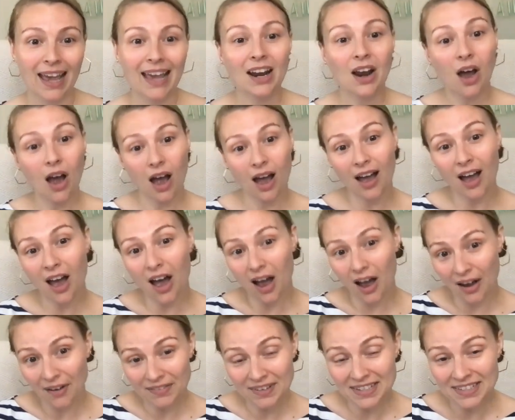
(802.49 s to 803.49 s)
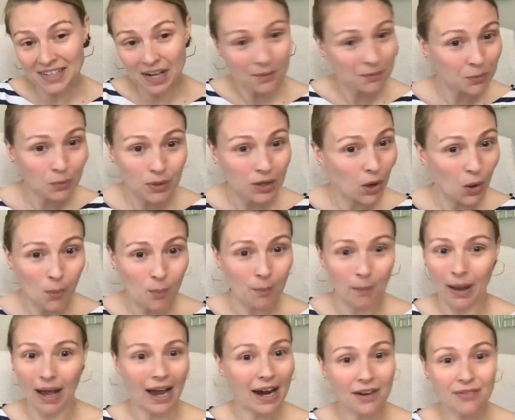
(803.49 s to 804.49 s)
And oftentimes we don't
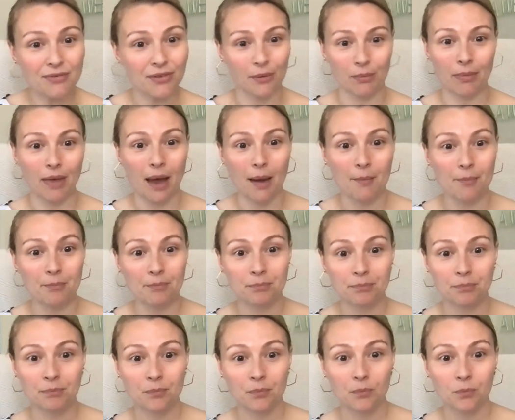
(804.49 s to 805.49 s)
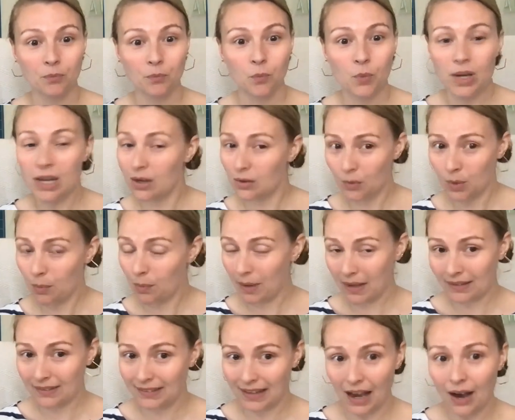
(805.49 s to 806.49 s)
buy from them. We
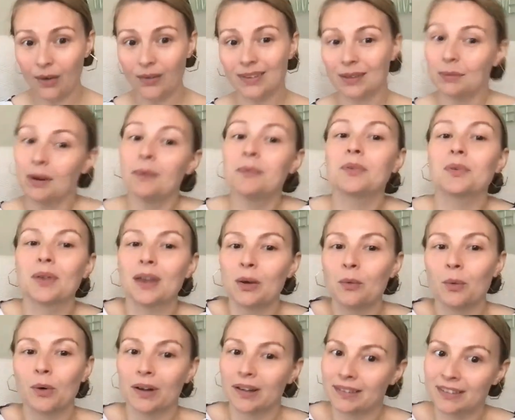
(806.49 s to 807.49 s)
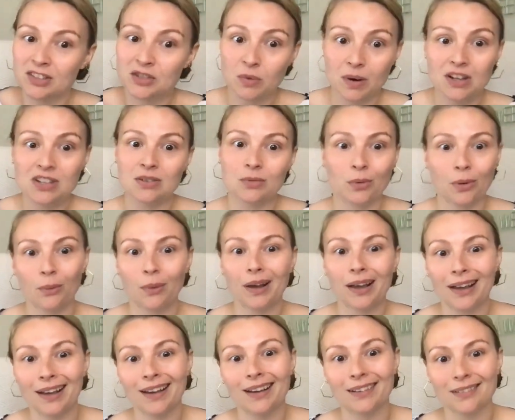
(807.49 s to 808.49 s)
peace out. Sometimes we're in a situation where we
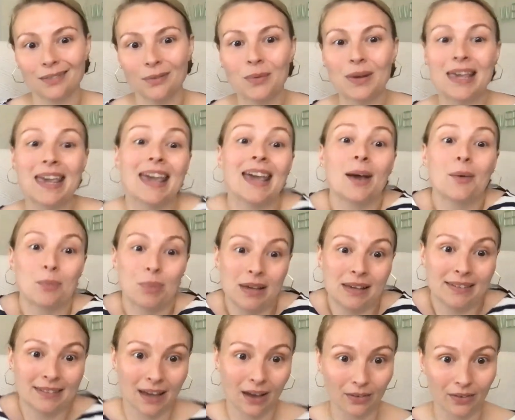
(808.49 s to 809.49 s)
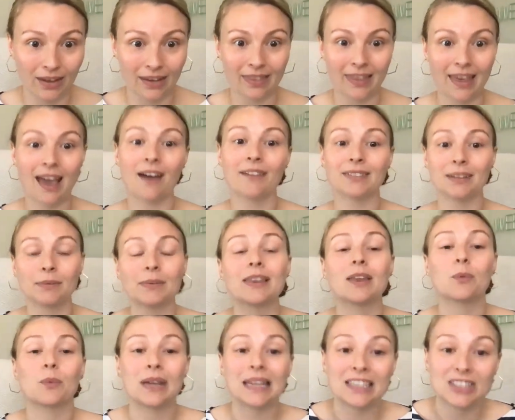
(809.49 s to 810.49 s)
can't peace out. They have something
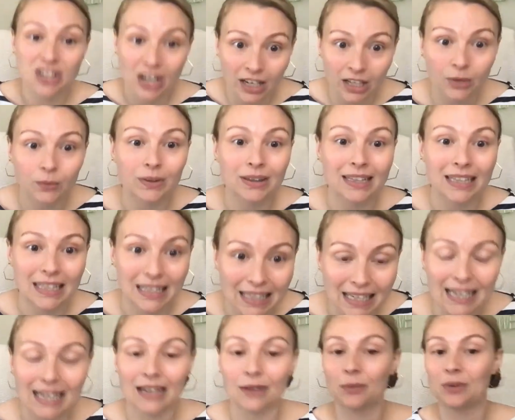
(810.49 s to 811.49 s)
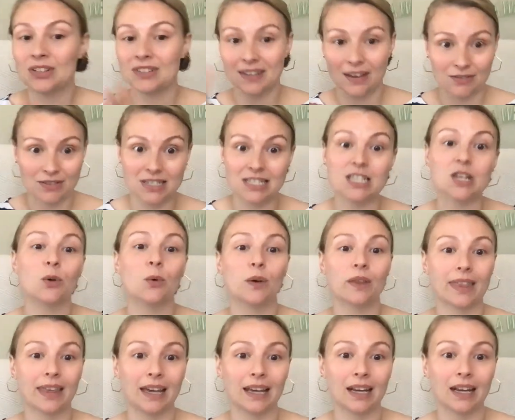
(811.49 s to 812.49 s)
that we genuinely need and we just have to deal
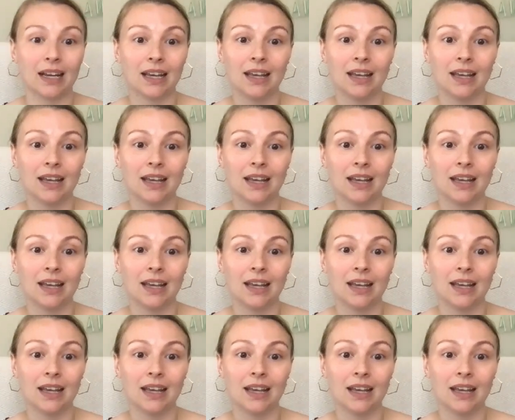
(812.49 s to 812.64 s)
with it.